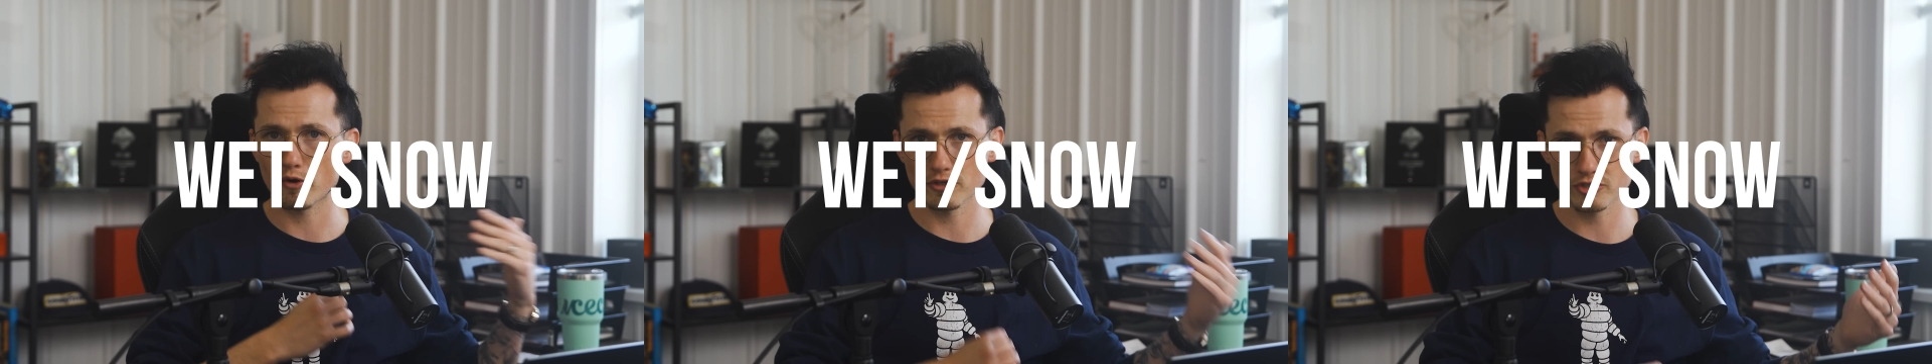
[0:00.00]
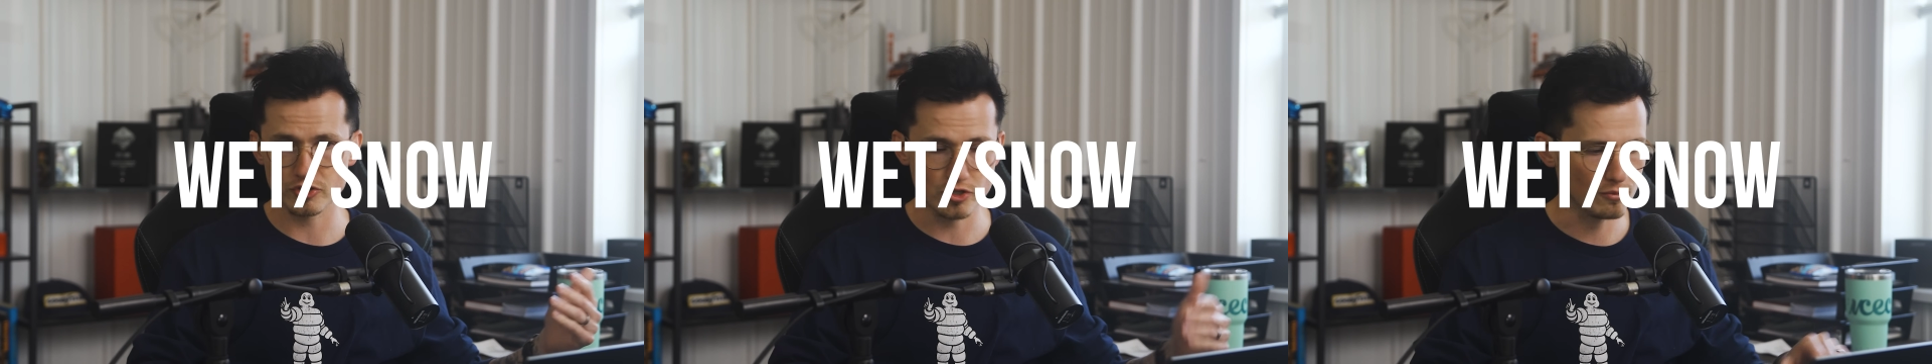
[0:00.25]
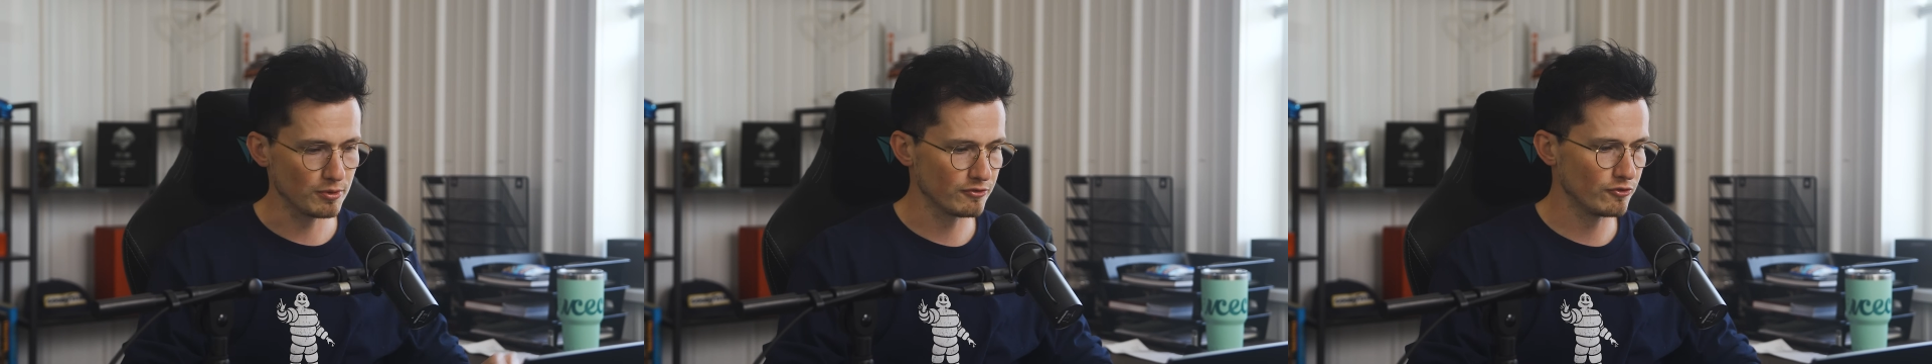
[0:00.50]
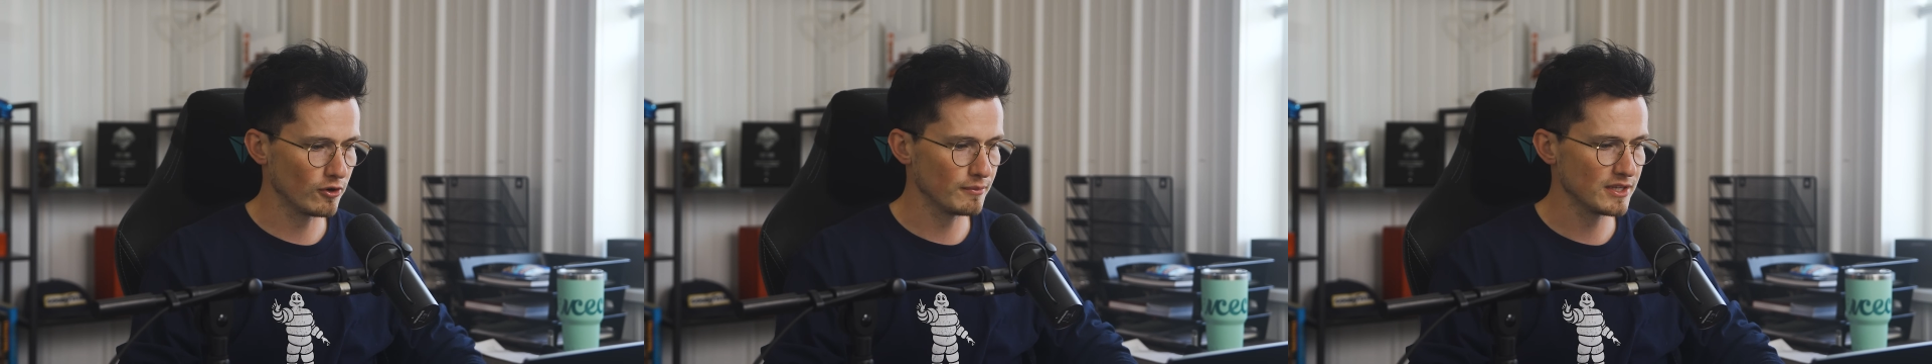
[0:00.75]
or snow
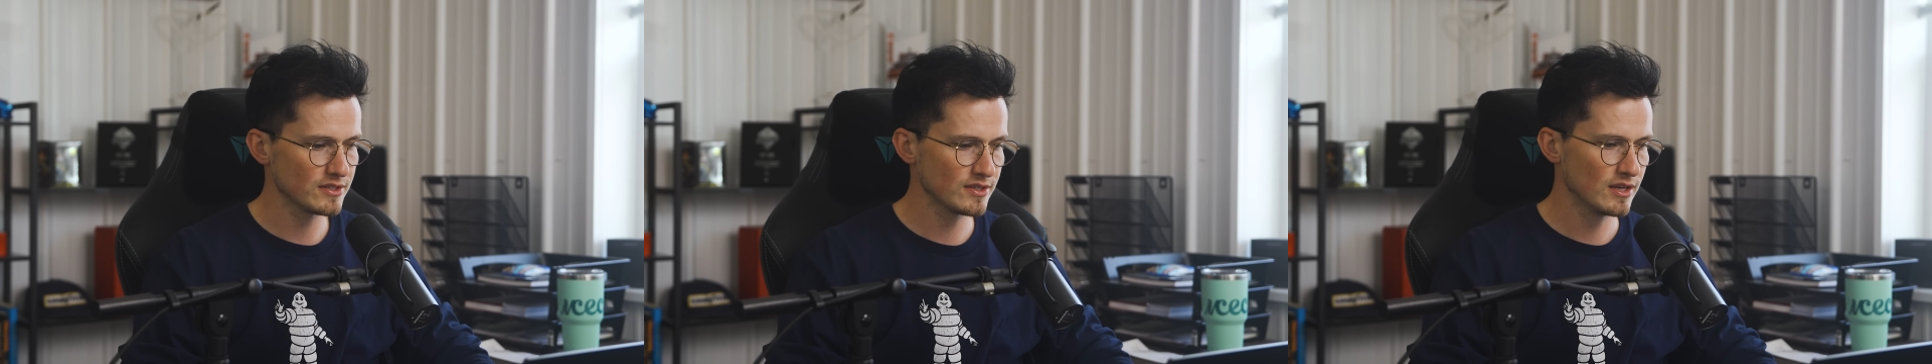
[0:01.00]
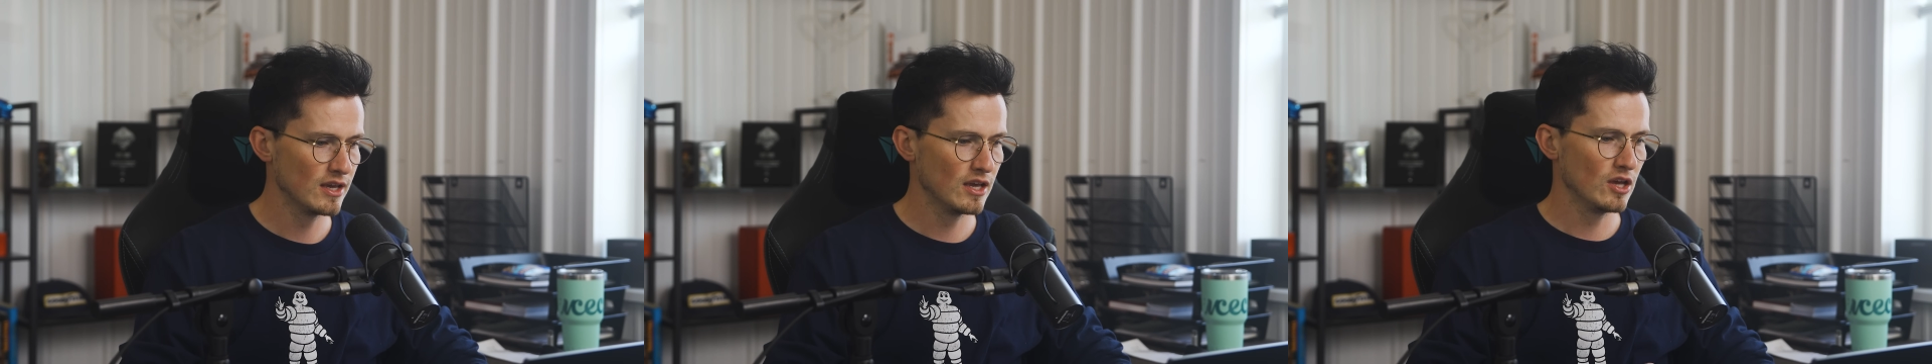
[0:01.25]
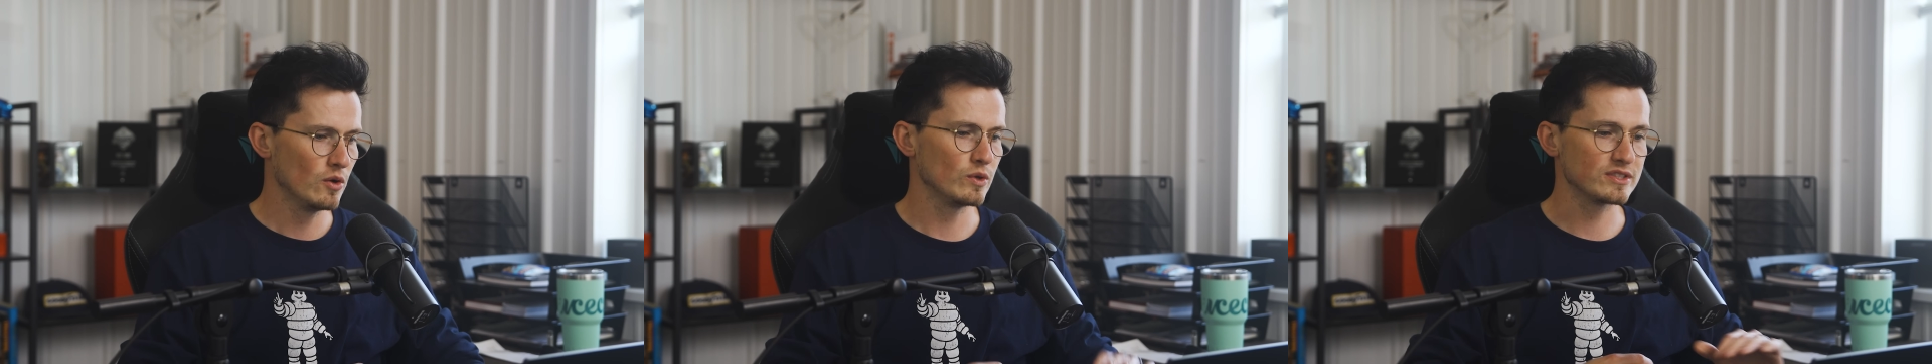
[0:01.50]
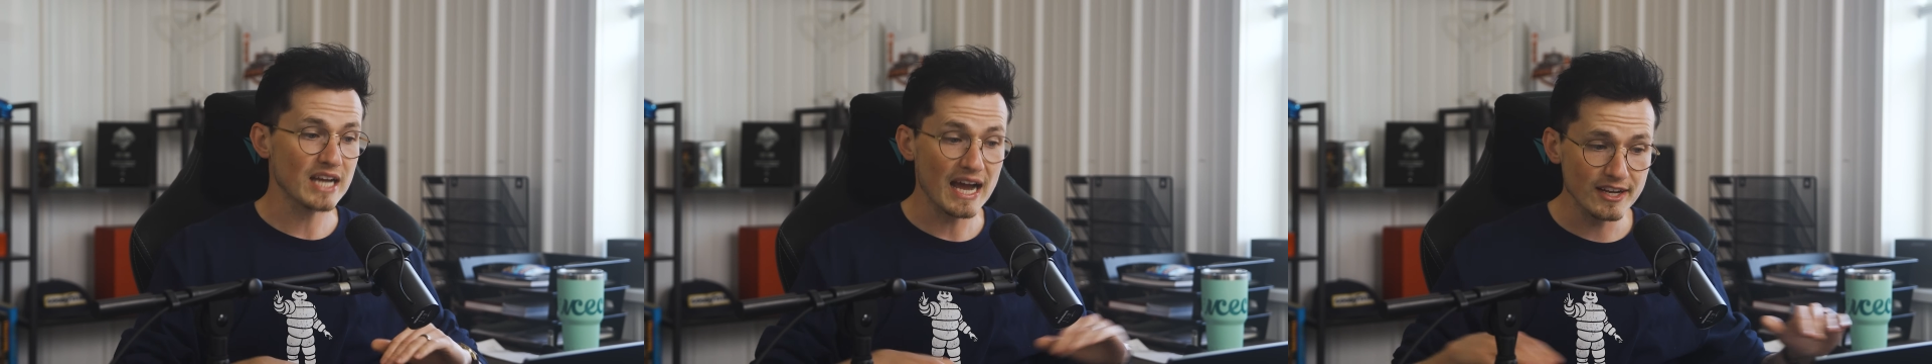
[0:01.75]
performance.
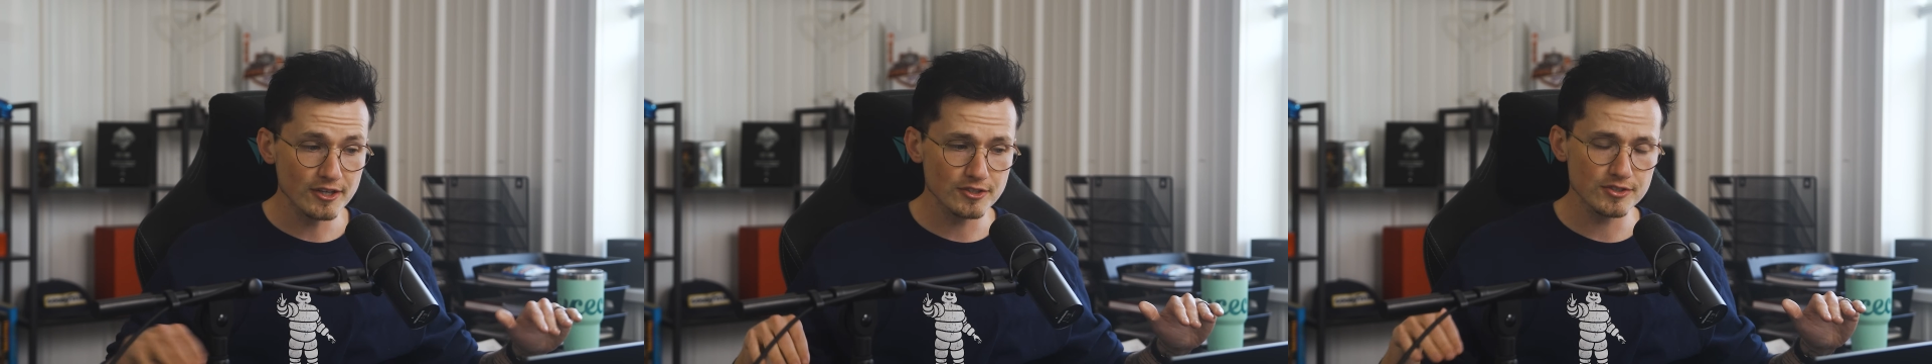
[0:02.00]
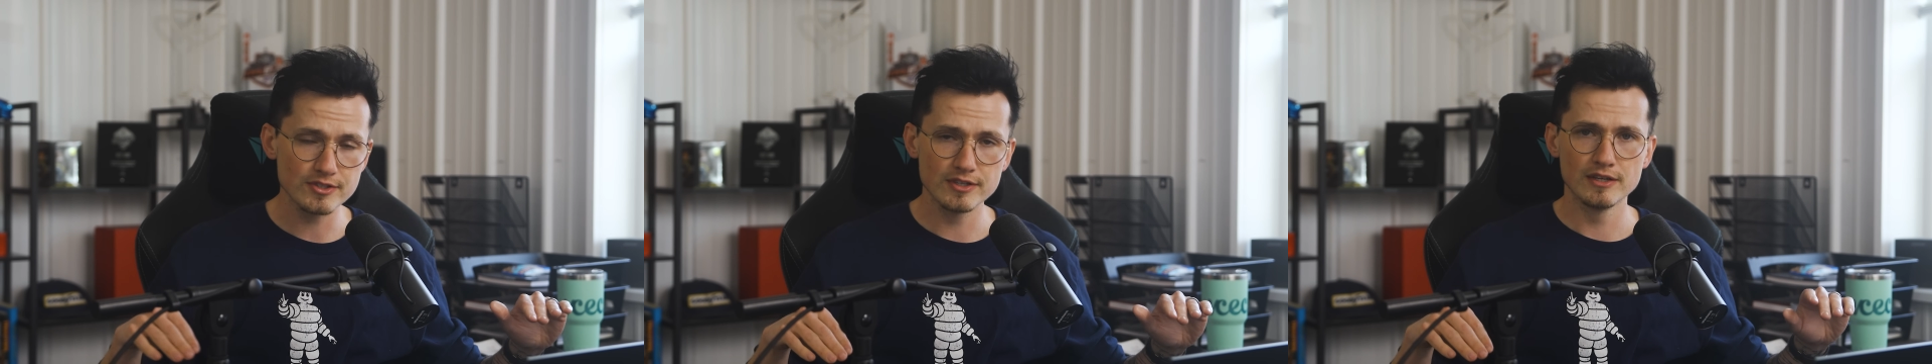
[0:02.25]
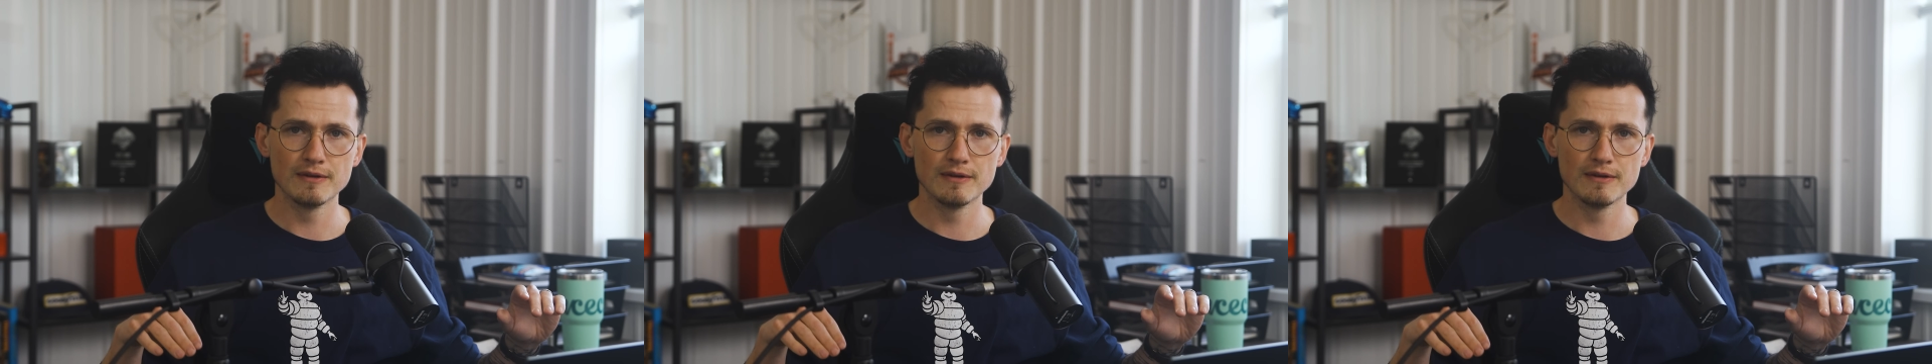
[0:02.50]
With tires,